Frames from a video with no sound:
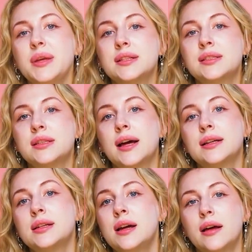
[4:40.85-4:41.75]
means
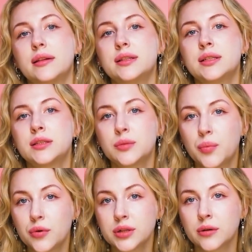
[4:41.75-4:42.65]
that there is a
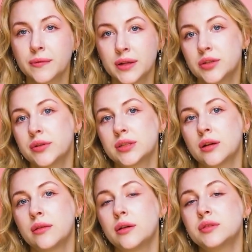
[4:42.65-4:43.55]
support of interest
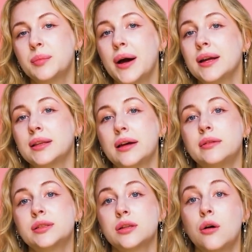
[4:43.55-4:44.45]
on those buying
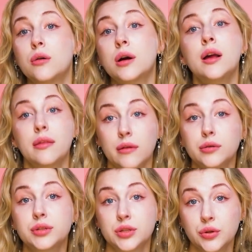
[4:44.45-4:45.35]
levels or
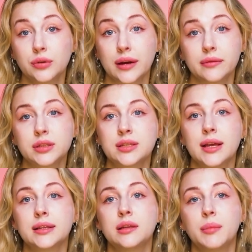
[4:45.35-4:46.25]
those new levels
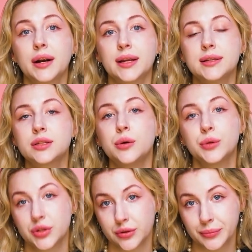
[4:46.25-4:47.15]
that the market is
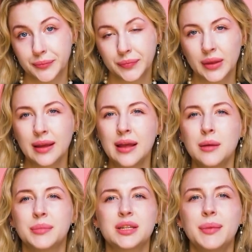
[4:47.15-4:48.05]
going to.
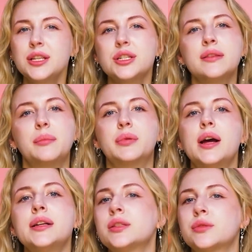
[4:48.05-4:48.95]
But imagine the
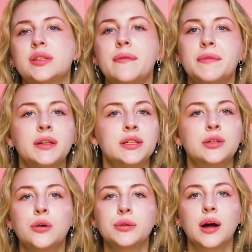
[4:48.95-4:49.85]
price or something is
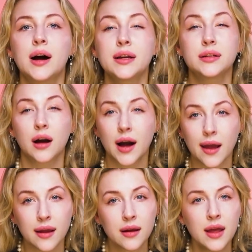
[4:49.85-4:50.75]
going higher and
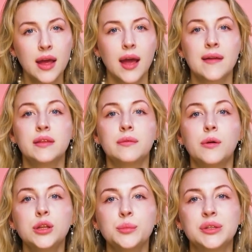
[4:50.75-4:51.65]
higher, and the
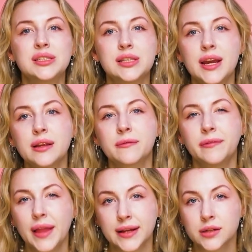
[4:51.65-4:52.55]
volume is staying
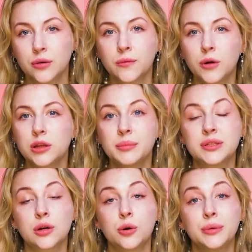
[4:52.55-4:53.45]
flat or volume is
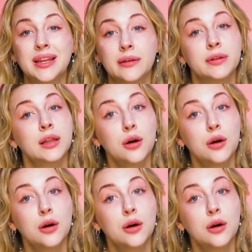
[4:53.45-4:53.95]
going even